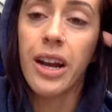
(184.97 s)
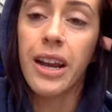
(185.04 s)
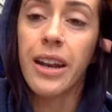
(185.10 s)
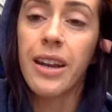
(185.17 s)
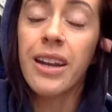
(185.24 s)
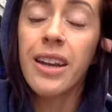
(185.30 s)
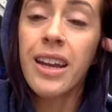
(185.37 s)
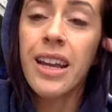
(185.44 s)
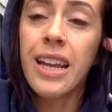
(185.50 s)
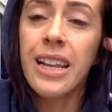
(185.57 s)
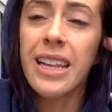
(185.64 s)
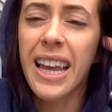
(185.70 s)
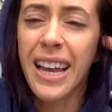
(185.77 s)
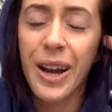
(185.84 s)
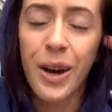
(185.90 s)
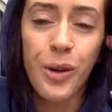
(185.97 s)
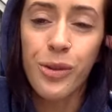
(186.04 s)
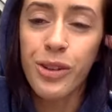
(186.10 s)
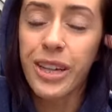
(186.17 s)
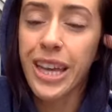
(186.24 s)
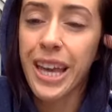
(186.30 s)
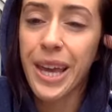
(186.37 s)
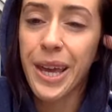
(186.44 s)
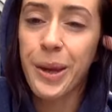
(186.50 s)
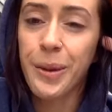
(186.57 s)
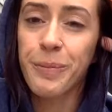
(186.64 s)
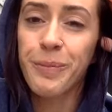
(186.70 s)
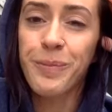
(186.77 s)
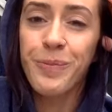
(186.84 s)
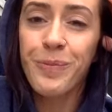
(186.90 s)
and like I
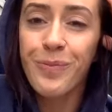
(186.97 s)
overcame,